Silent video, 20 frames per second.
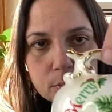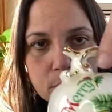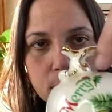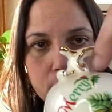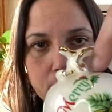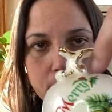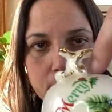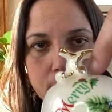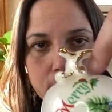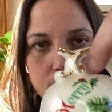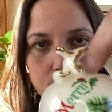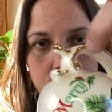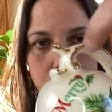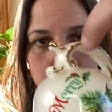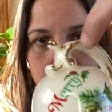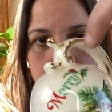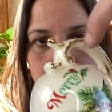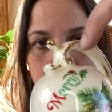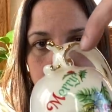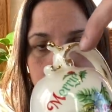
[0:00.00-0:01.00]
probably
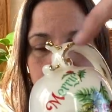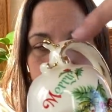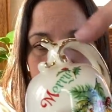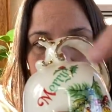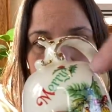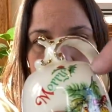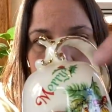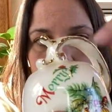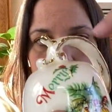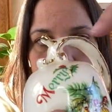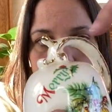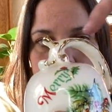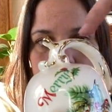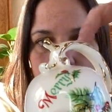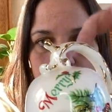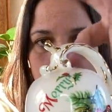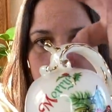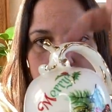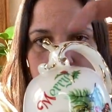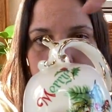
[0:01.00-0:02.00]
a string would have
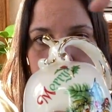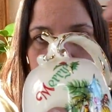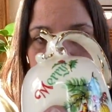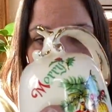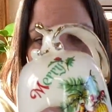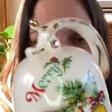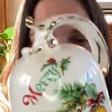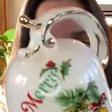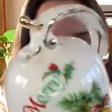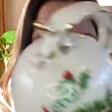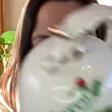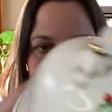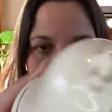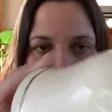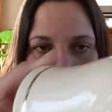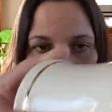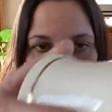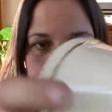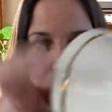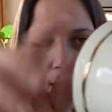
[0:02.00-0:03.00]
gone through and through,
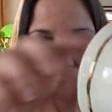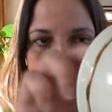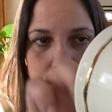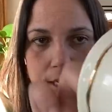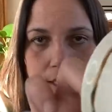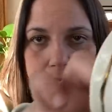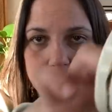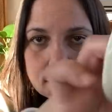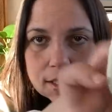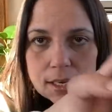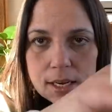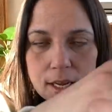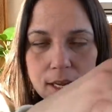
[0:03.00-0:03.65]
and you tie it